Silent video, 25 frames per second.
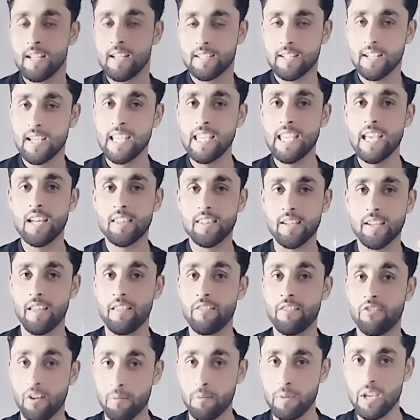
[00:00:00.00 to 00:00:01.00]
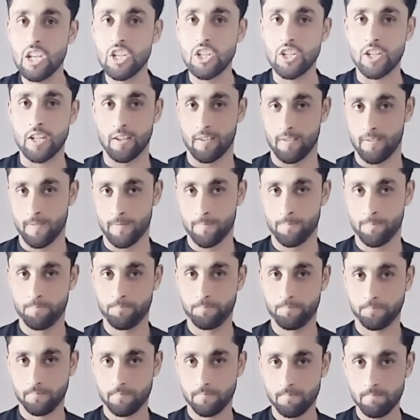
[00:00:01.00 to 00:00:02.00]
to hear the
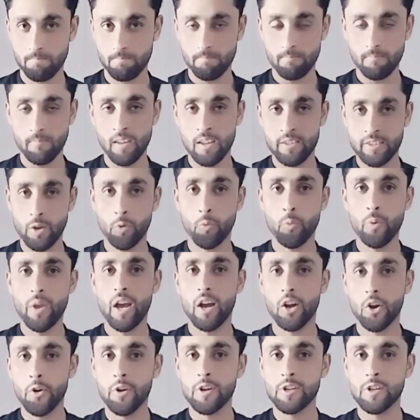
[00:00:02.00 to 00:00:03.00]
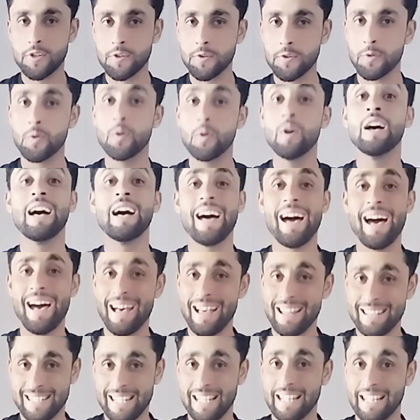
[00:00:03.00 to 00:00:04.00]
information that we are going to
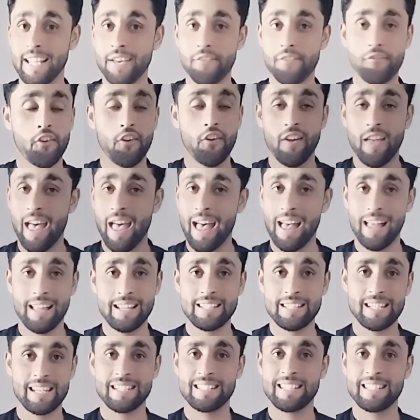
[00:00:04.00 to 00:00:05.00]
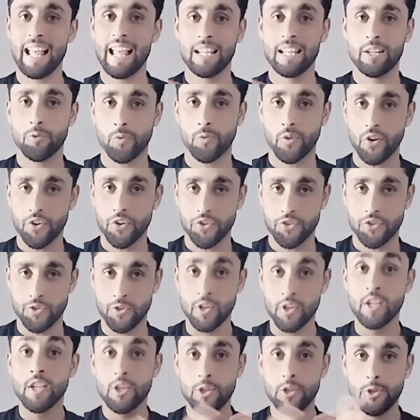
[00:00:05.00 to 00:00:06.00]
deliver and deliverage
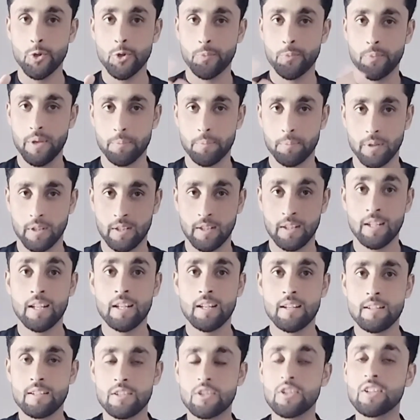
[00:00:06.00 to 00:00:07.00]
you people to